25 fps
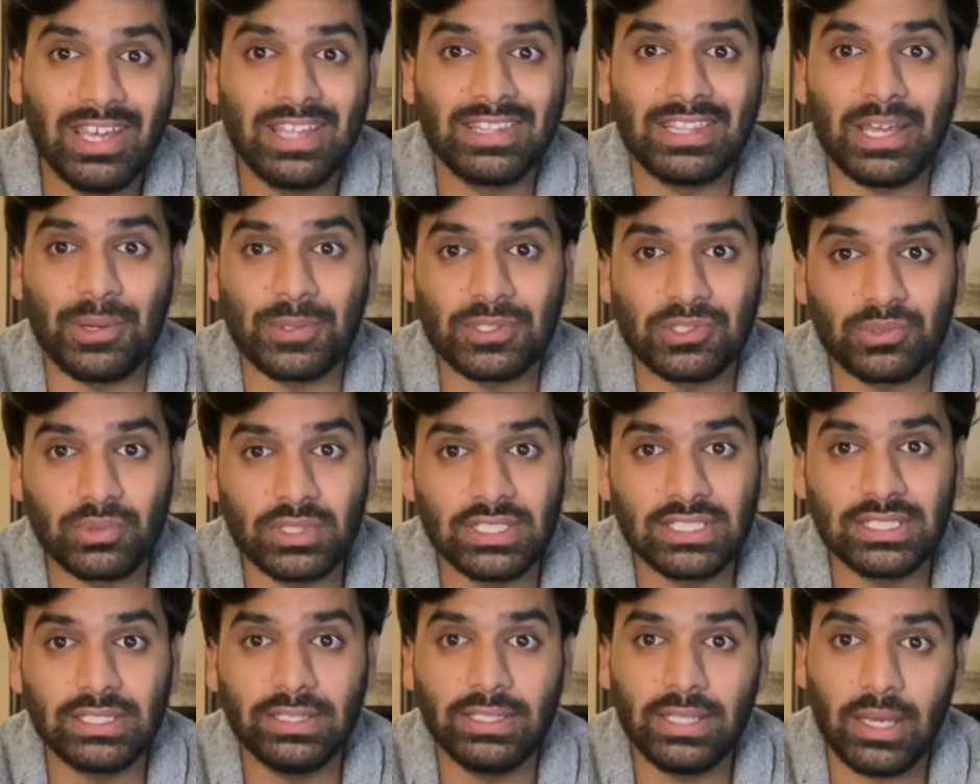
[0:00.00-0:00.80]
that was
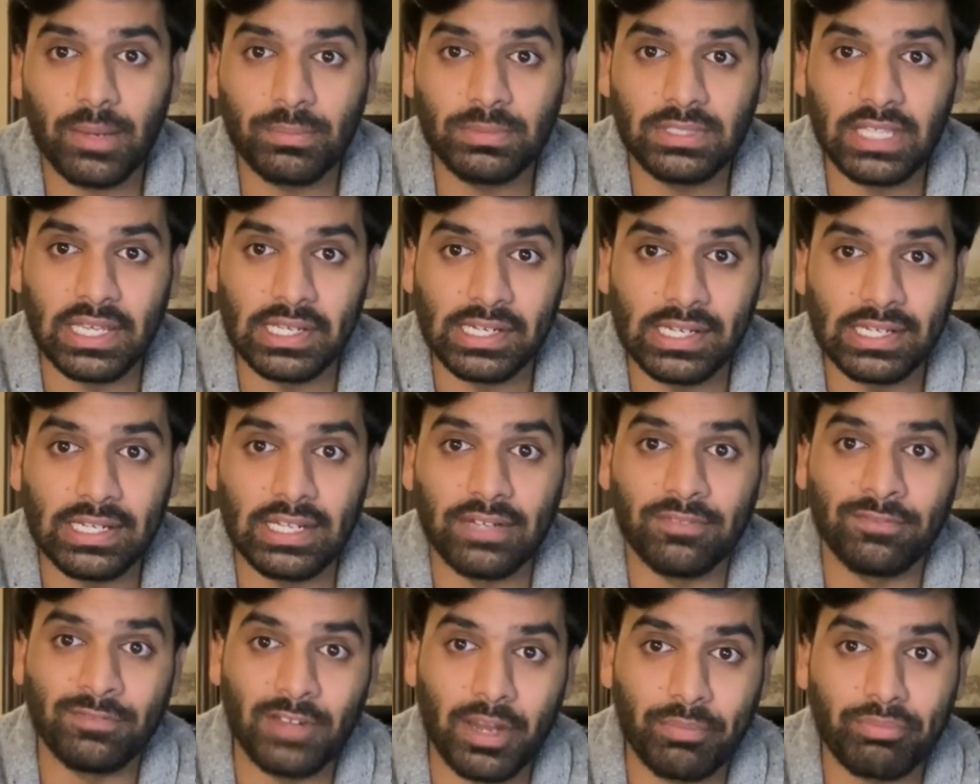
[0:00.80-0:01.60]
recently updated
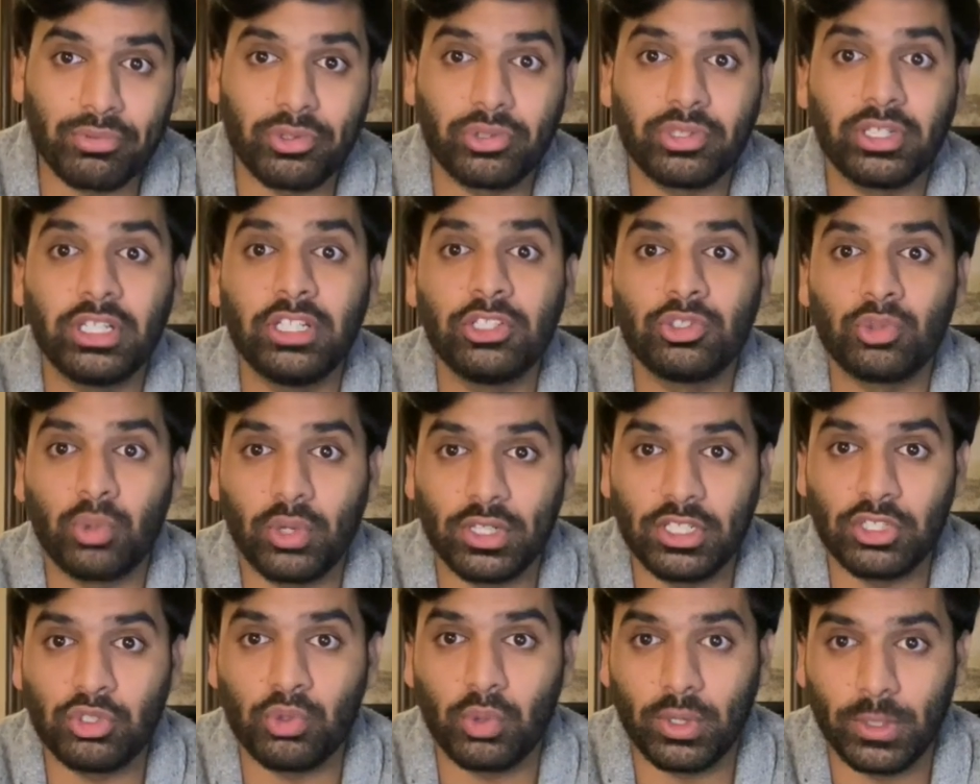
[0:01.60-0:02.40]
in February
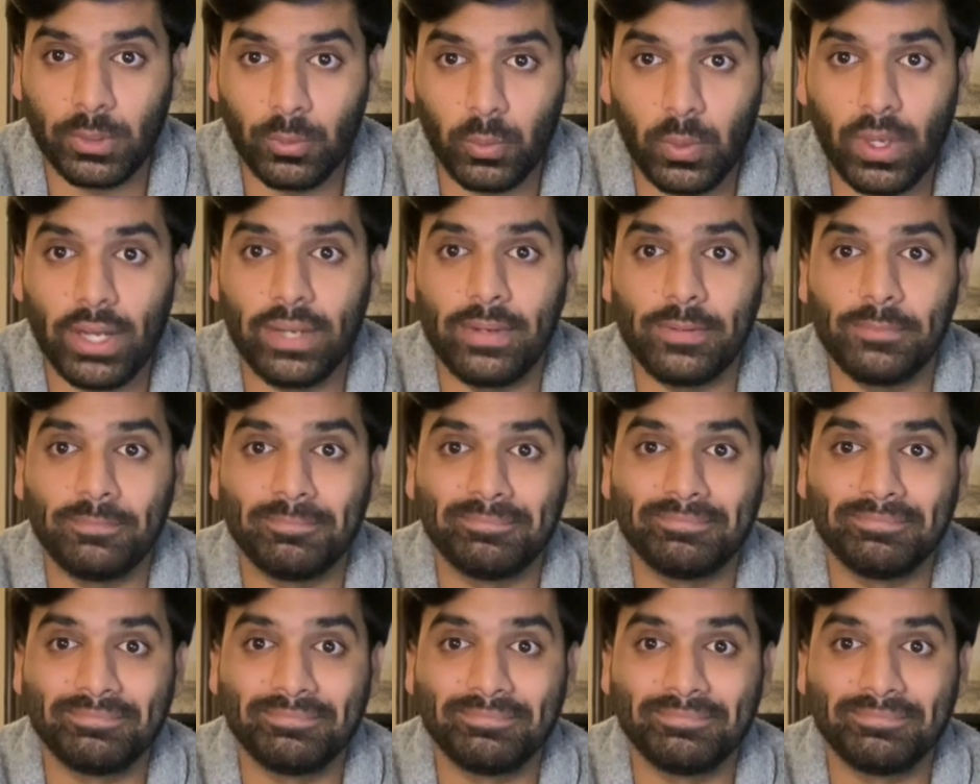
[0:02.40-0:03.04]
2021.